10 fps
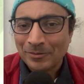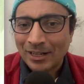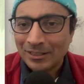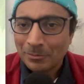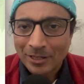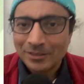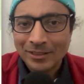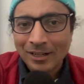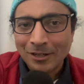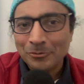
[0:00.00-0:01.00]
And imagine,
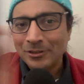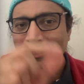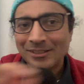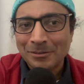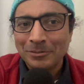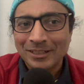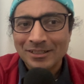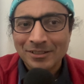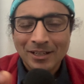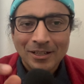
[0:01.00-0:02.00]
how would I assemble
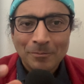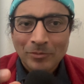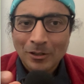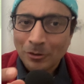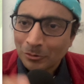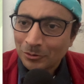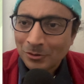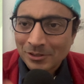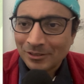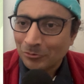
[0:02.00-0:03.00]
this? Rolled
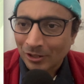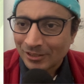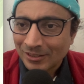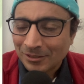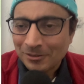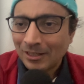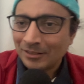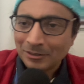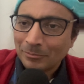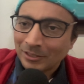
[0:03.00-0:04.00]
oats in water,
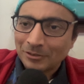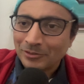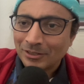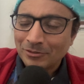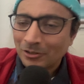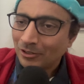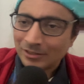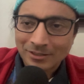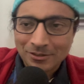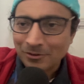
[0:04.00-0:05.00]
either microwaved or
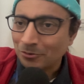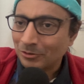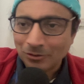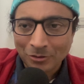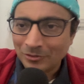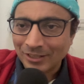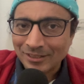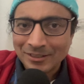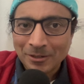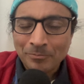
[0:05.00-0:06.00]
just soaked
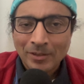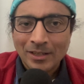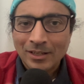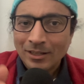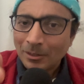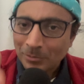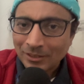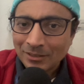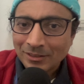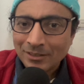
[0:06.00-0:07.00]
overnight. A
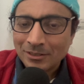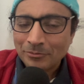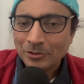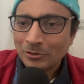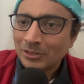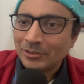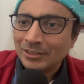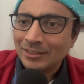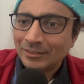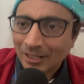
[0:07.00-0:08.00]
banana, we don't even
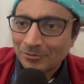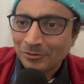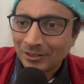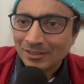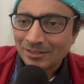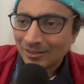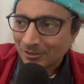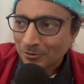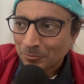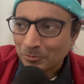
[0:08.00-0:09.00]
need a knife for this. A
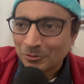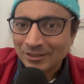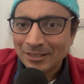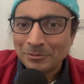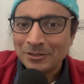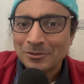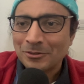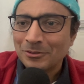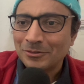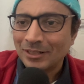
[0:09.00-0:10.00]
spoon can be used
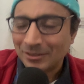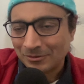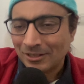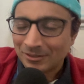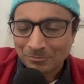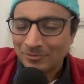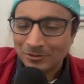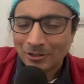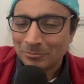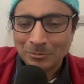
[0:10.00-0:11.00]
to just
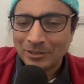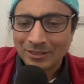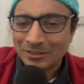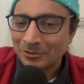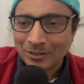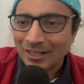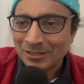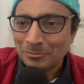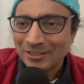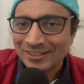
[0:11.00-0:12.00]
chop the banana into
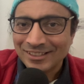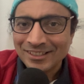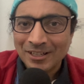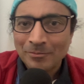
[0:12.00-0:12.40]
large pieces.